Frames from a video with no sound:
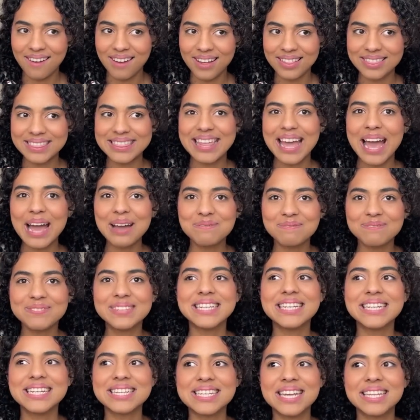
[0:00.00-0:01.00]
That
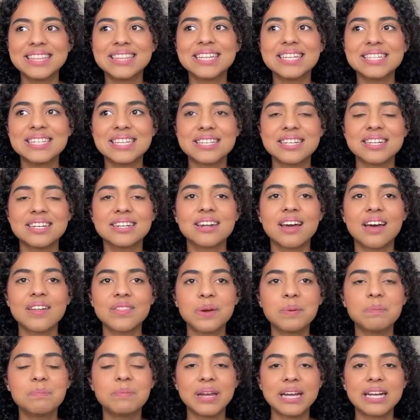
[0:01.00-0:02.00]
means that this is another
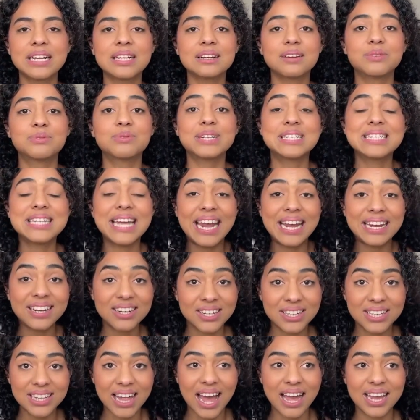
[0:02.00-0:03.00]
big retainer
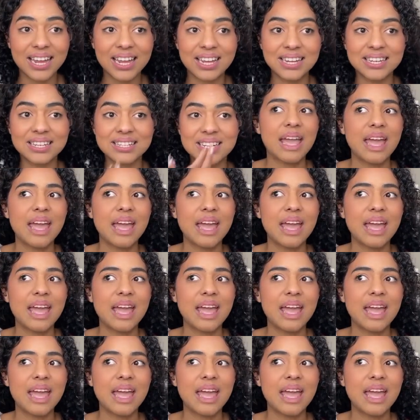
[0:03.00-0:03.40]
client.